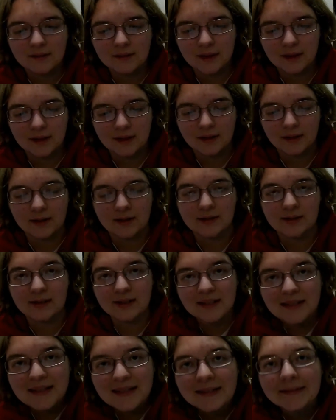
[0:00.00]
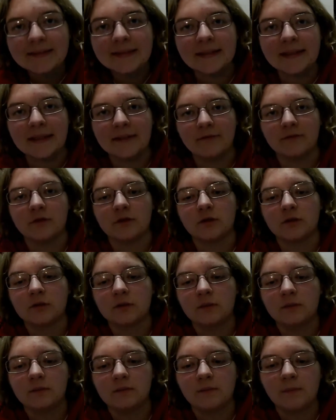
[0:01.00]
he does is evil,
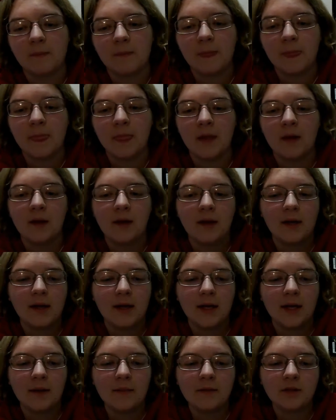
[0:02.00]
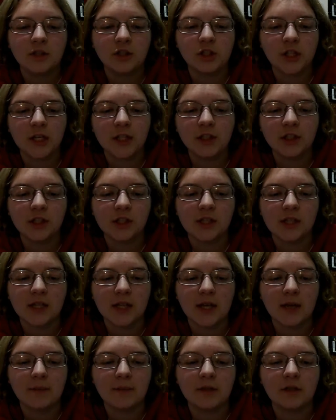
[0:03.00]
he must change the
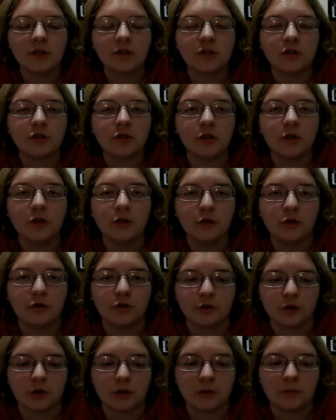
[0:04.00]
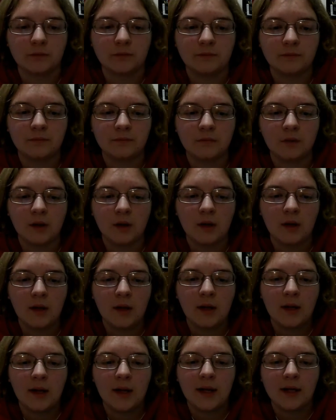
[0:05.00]
alignment to neutral
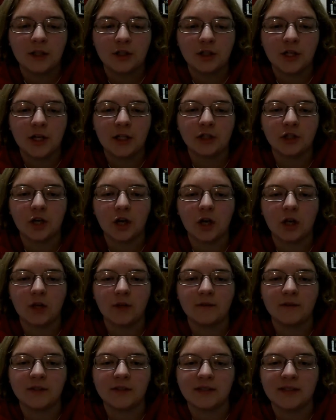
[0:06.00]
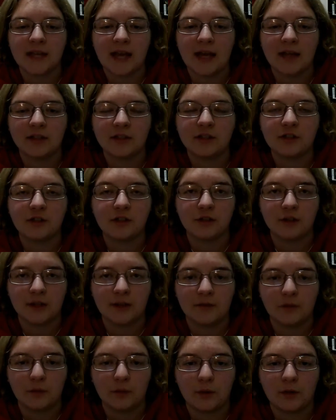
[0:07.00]
and change all of his stats to
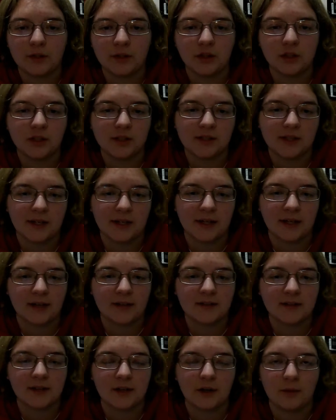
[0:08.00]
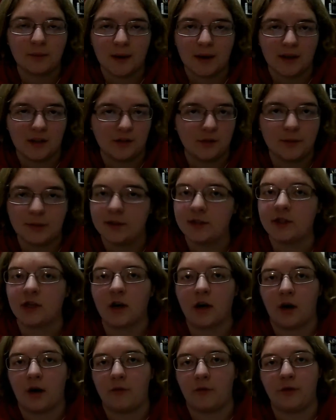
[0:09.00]
level 1. Just like I said, you might as well start
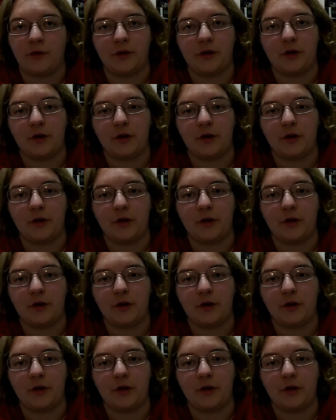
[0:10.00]
off with a new